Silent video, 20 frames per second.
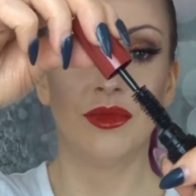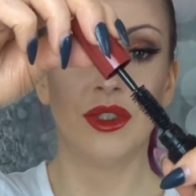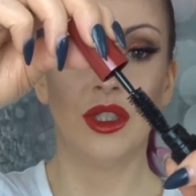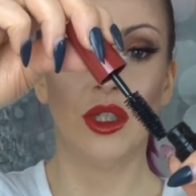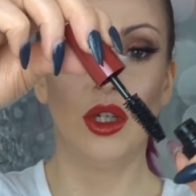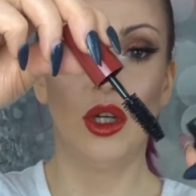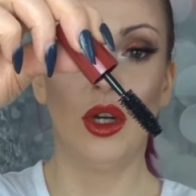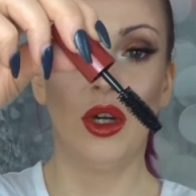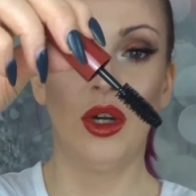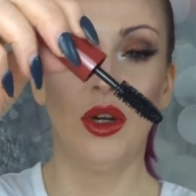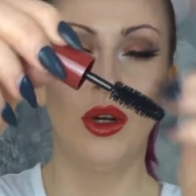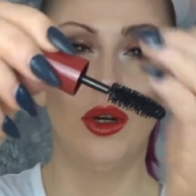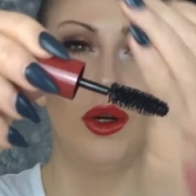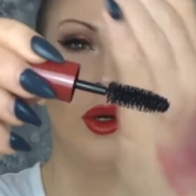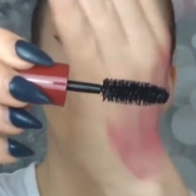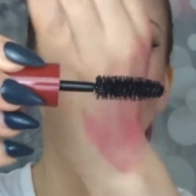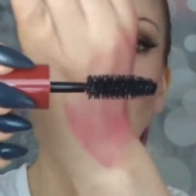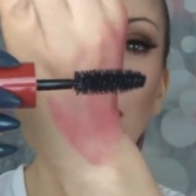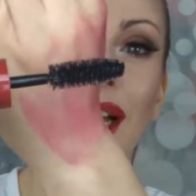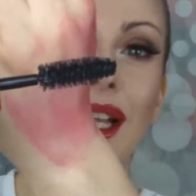
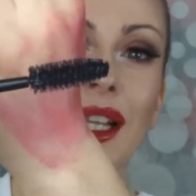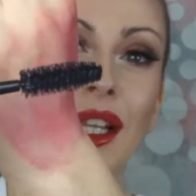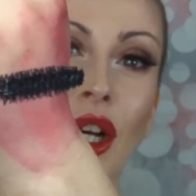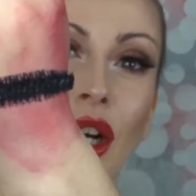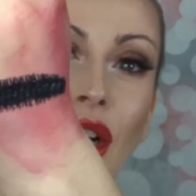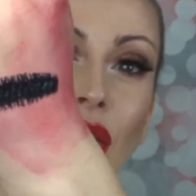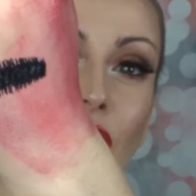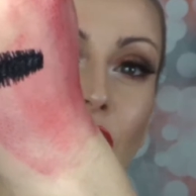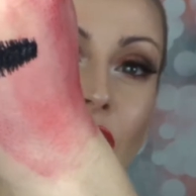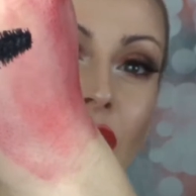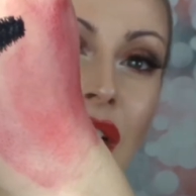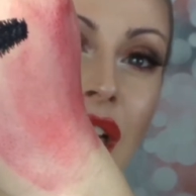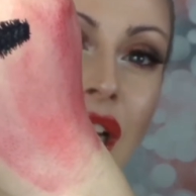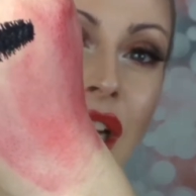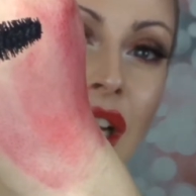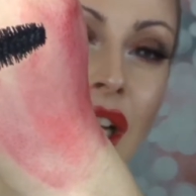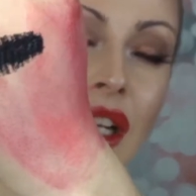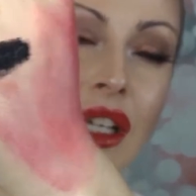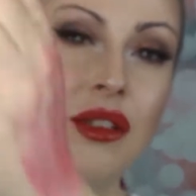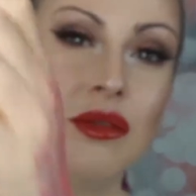Oh, hello.
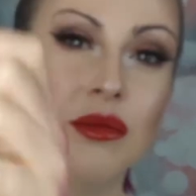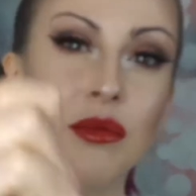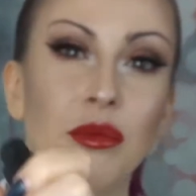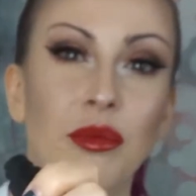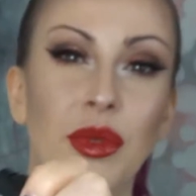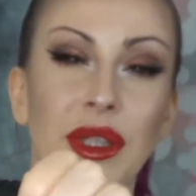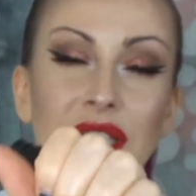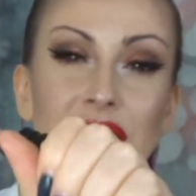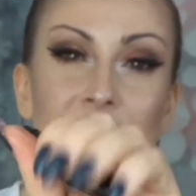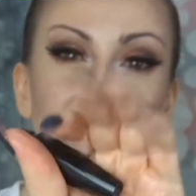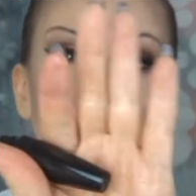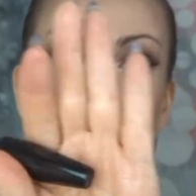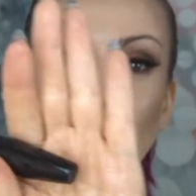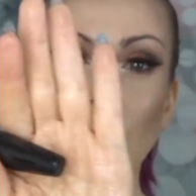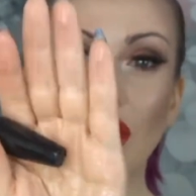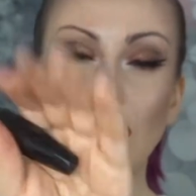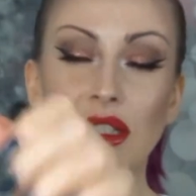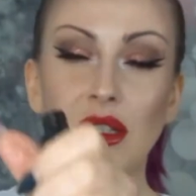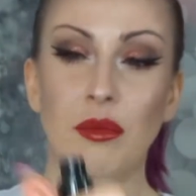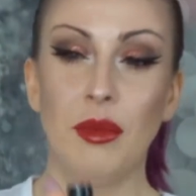Please
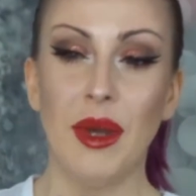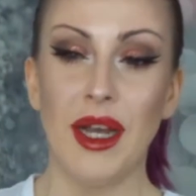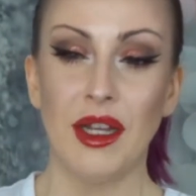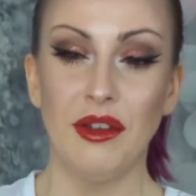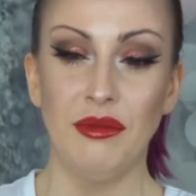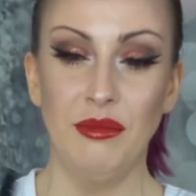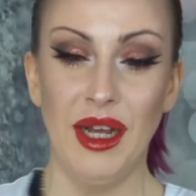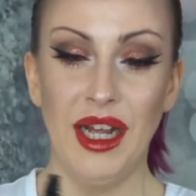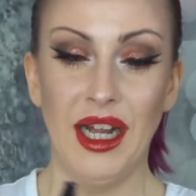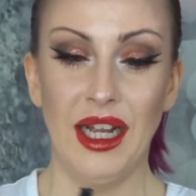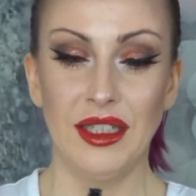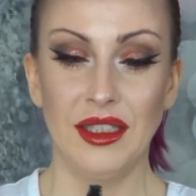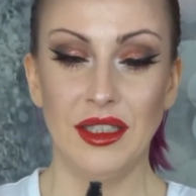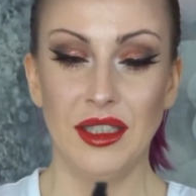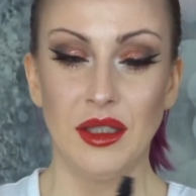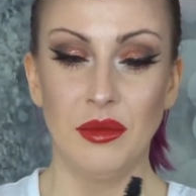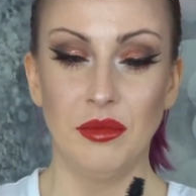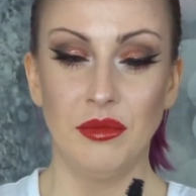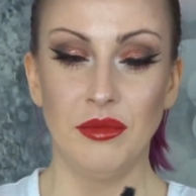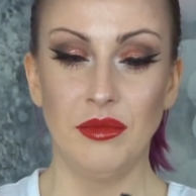excuse the back of my
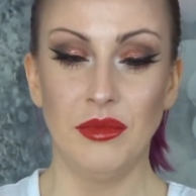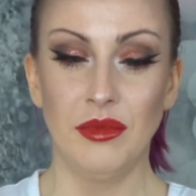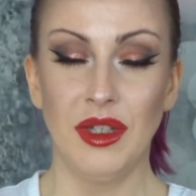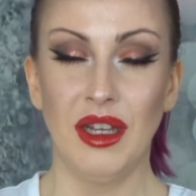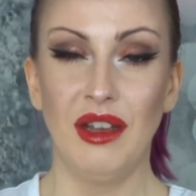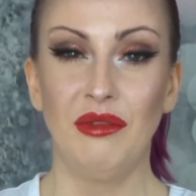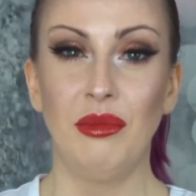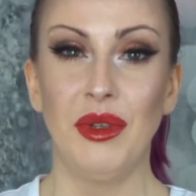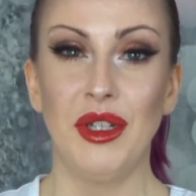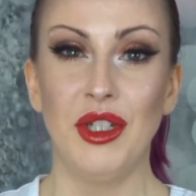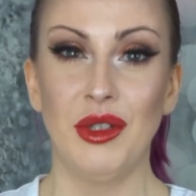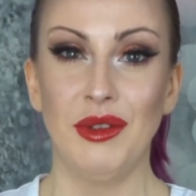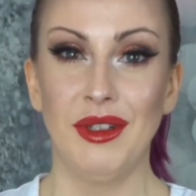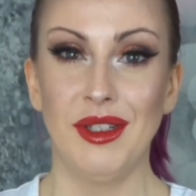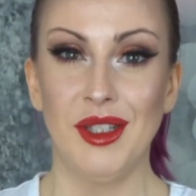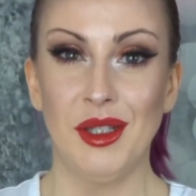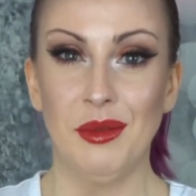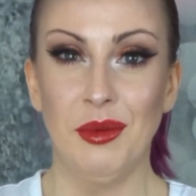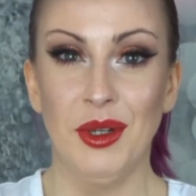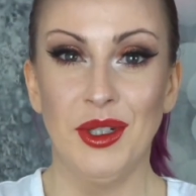hand. I've been doing
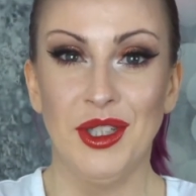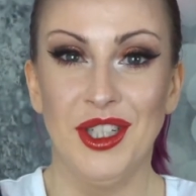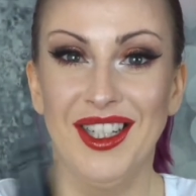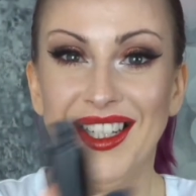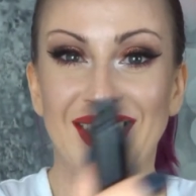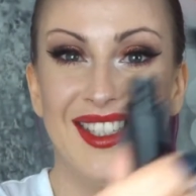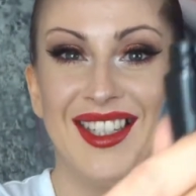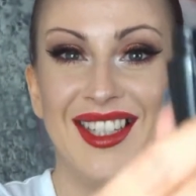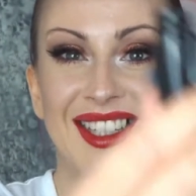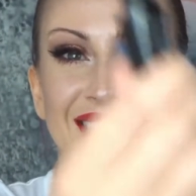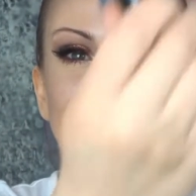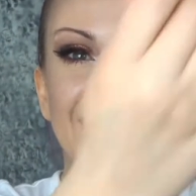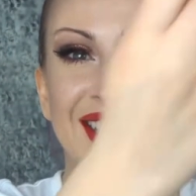swatches.